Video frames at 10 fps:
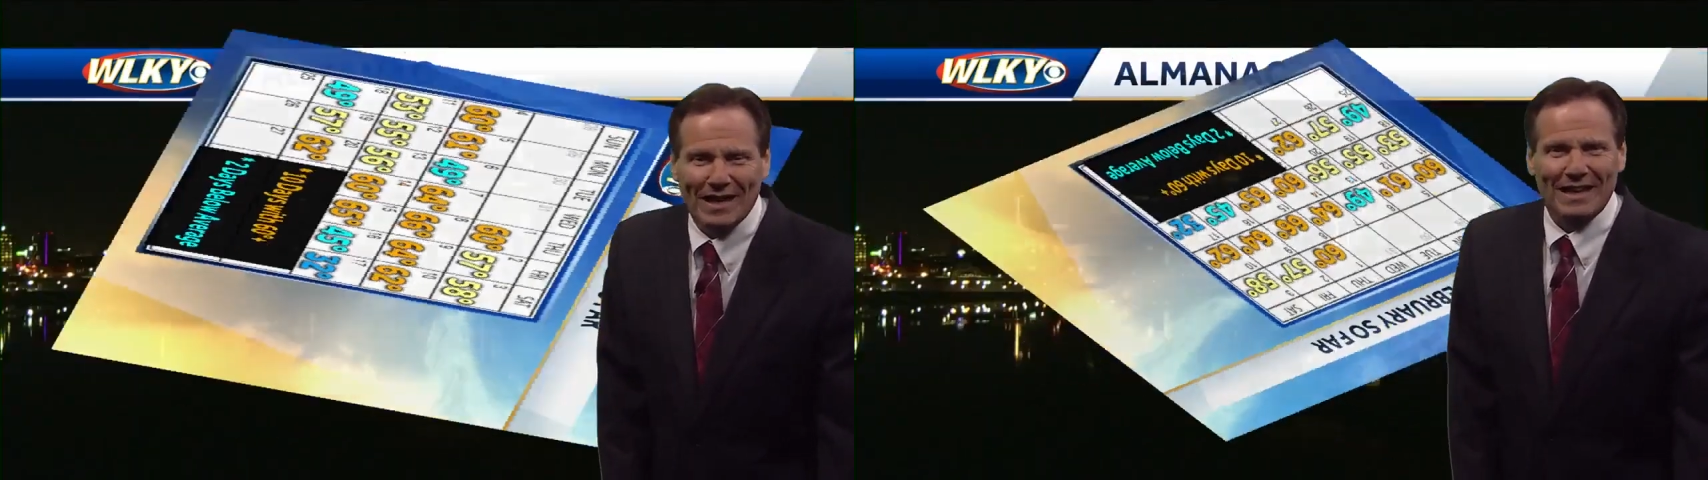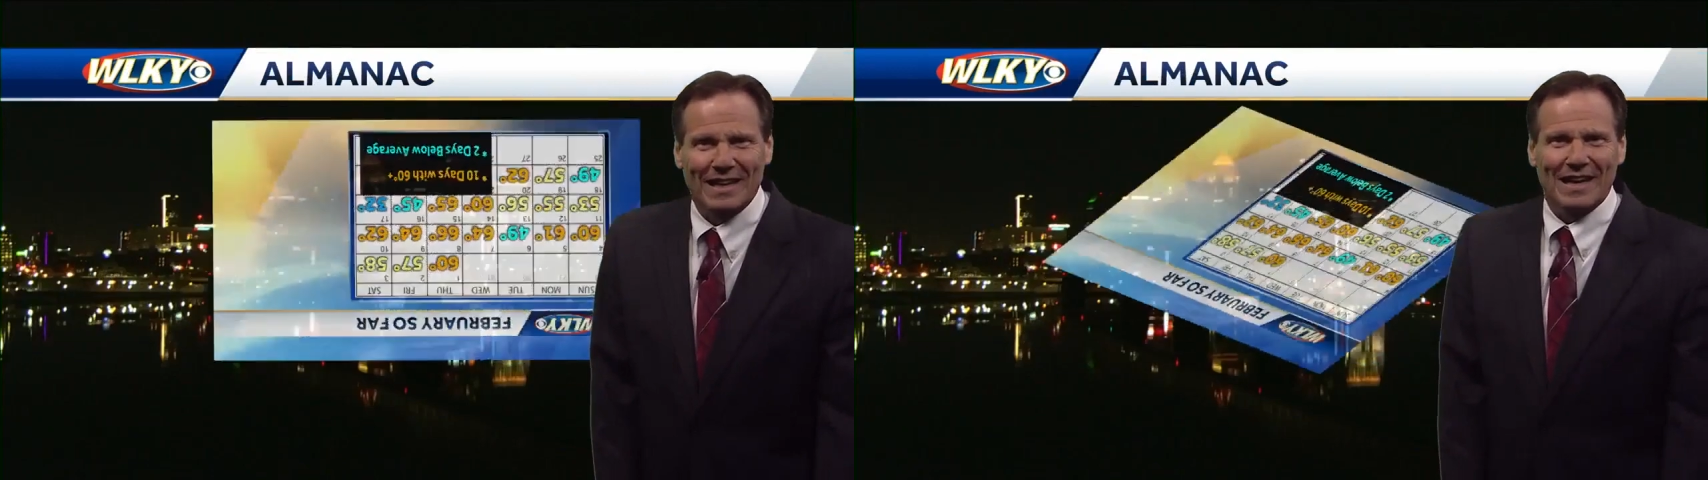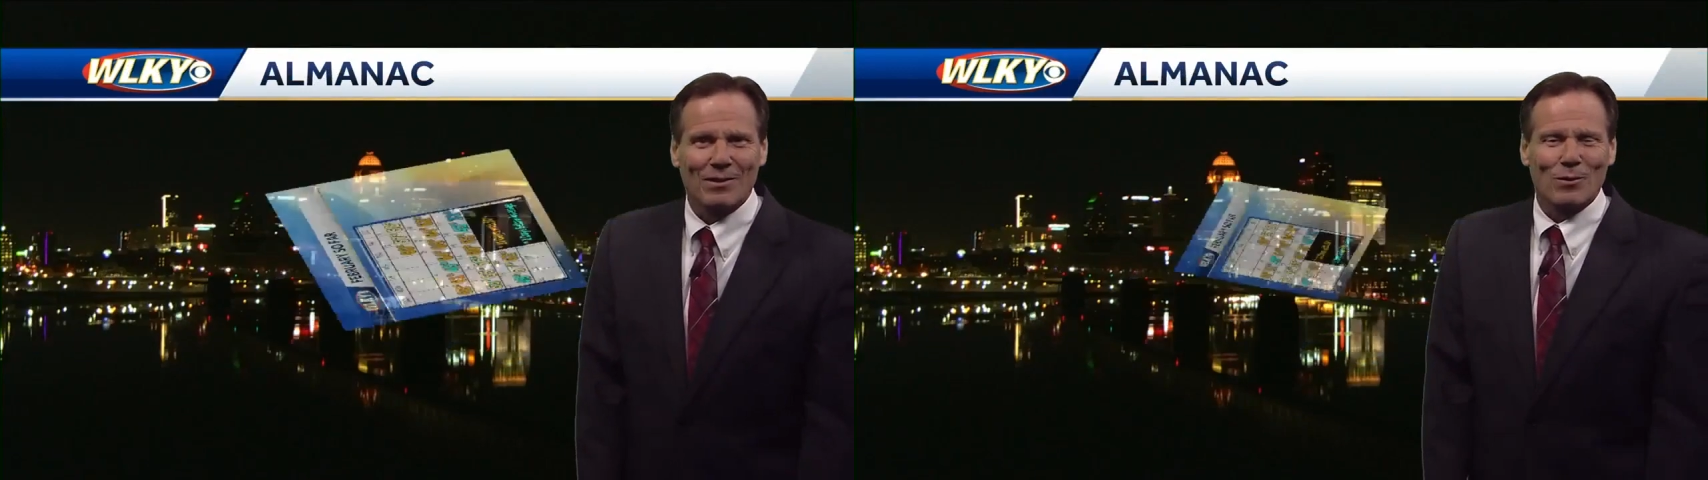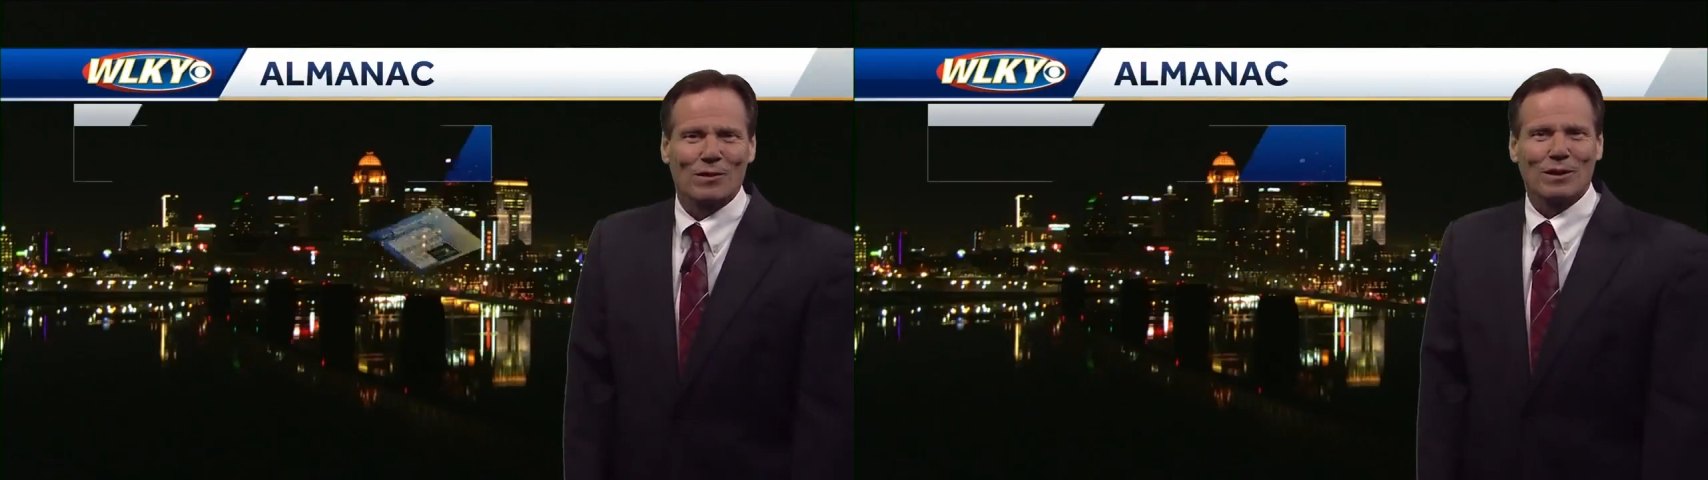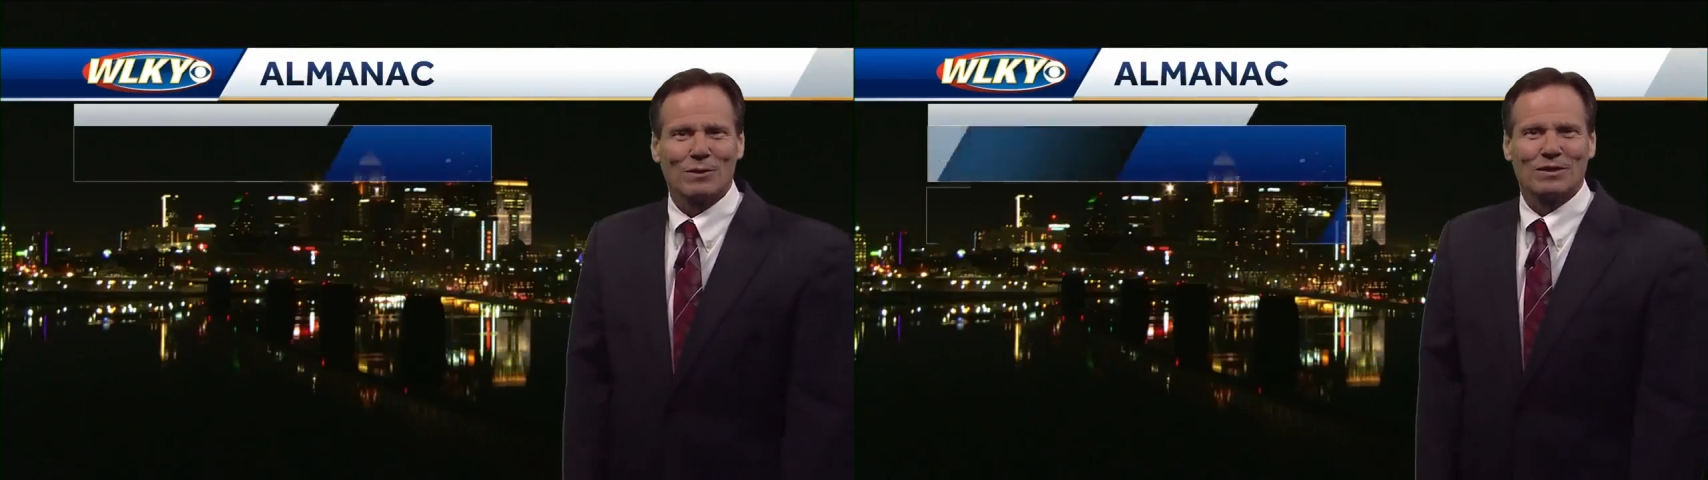Again,
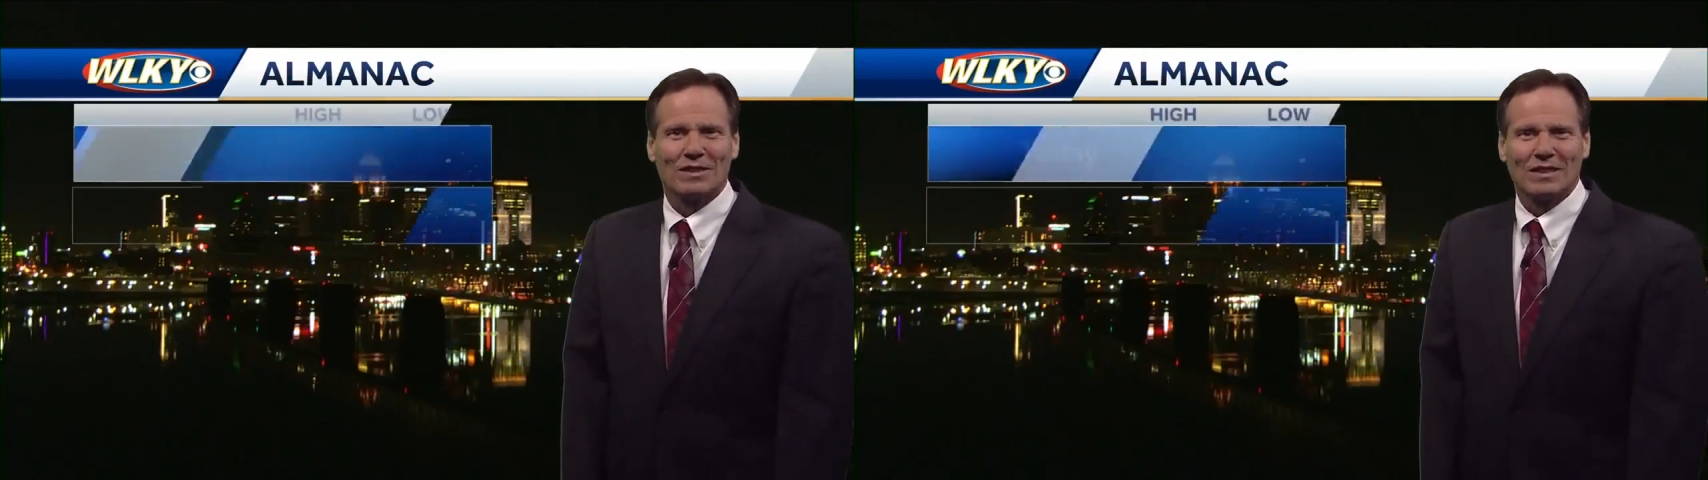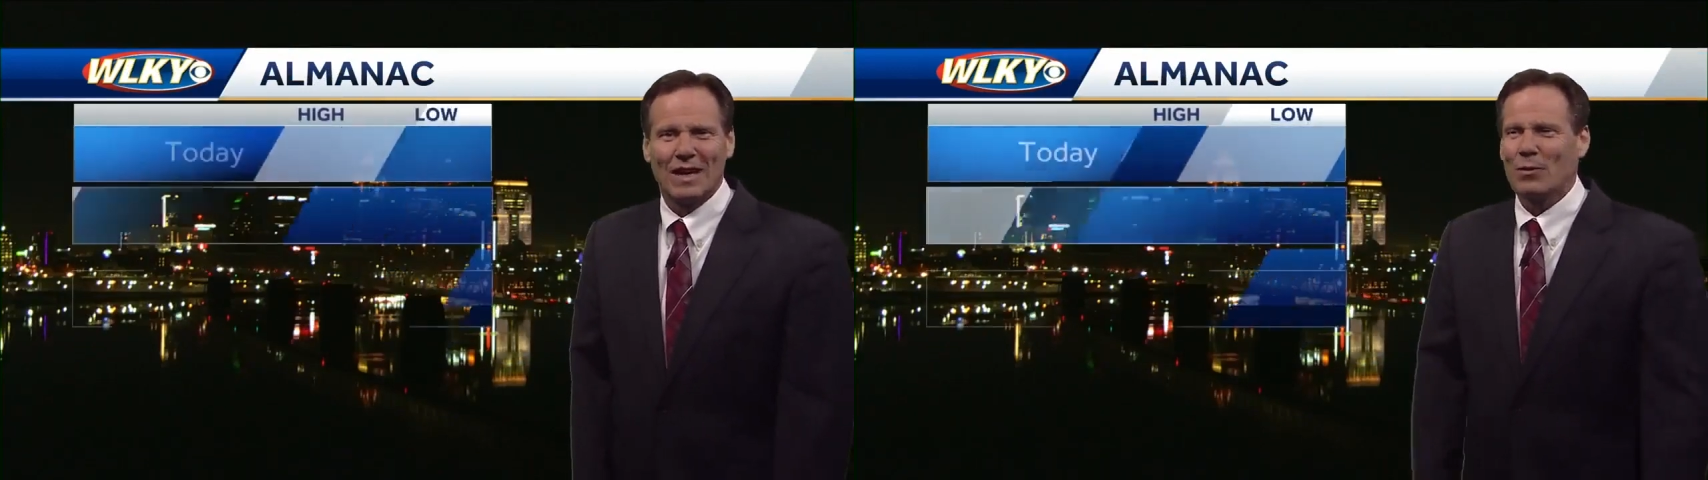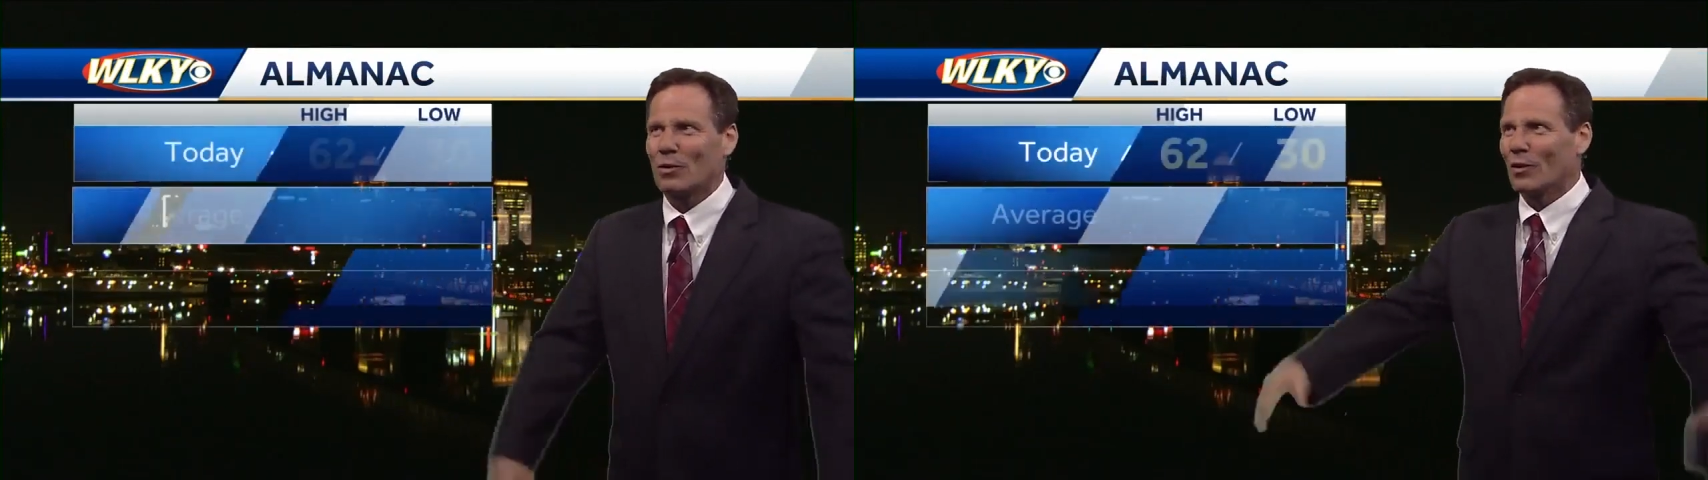earlier today with